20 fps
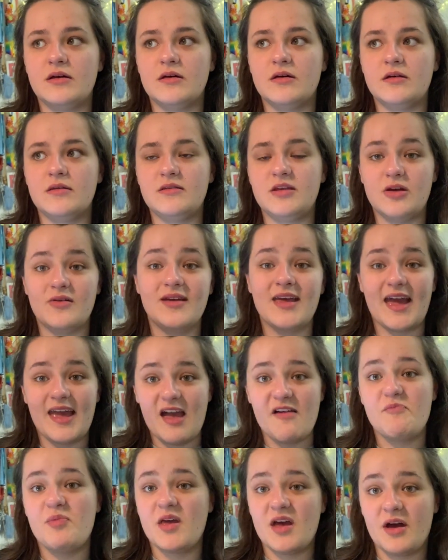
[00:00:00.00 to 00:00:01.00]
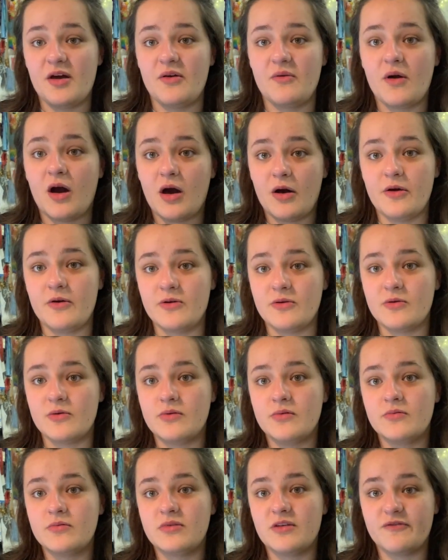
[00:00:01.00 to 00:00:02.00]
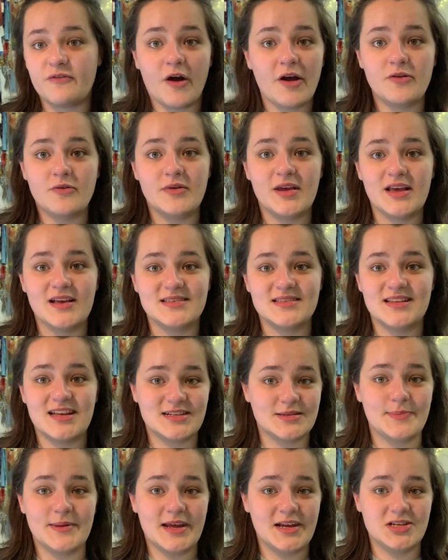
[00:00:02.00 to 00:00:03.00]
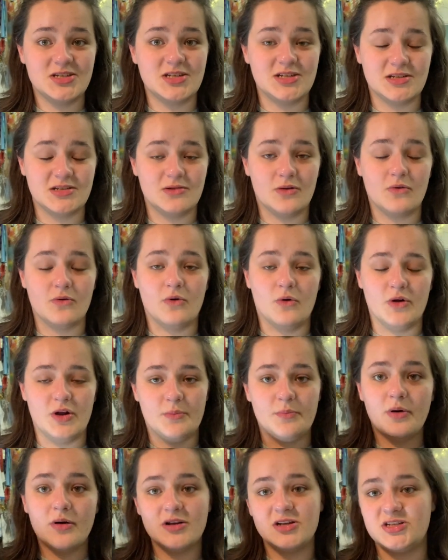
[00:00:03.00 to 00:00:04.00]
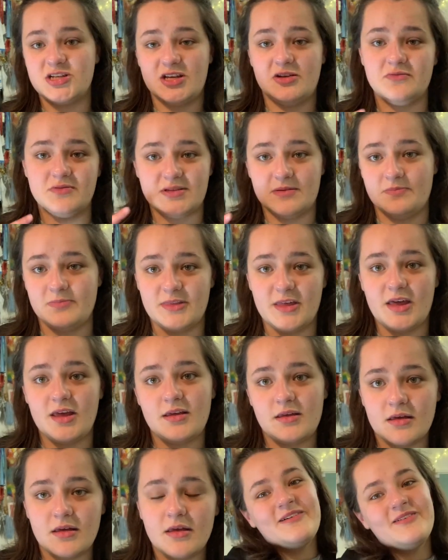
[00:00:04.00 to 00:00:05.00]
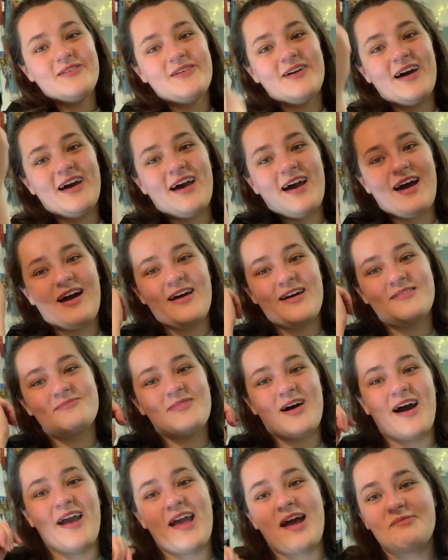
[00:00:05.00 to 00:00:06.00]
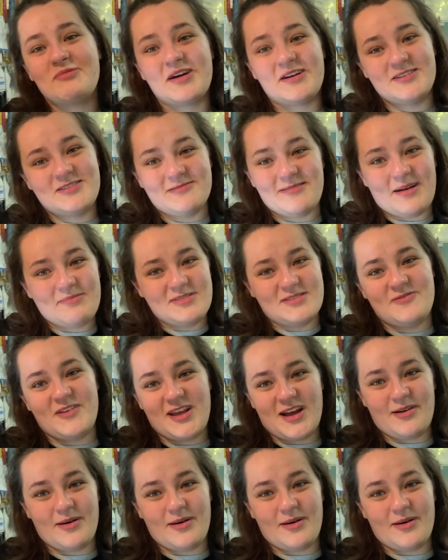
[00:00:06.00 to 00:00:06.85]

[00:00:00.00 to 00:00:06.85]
the U K F P O owe the final year's an explanation or an apology or something. Um, I am going to wrap this video up